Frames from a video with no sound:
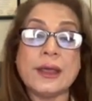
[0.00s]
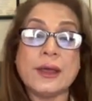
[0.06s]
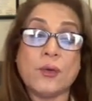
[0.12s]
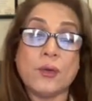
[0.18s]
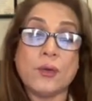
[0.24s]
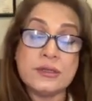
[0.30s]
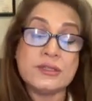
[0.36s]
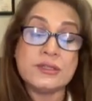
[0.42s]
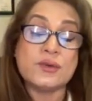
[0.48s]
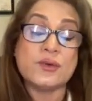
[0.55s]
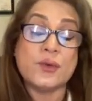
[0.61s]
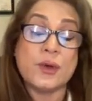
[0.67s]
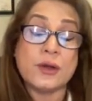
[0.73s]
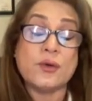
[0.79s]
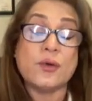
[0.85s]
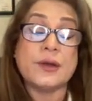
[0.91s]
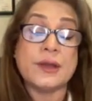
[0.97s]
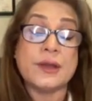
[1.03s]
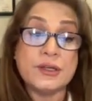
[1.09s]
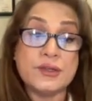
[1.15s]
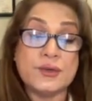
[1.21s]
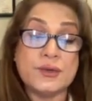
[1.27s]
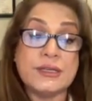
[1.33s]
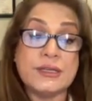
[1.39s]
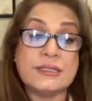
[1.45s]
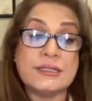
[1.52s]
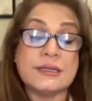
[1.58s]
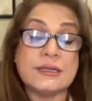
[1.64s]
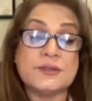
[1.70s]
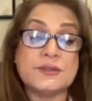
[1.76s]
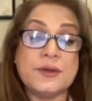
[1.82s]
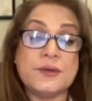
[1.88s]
also according to research,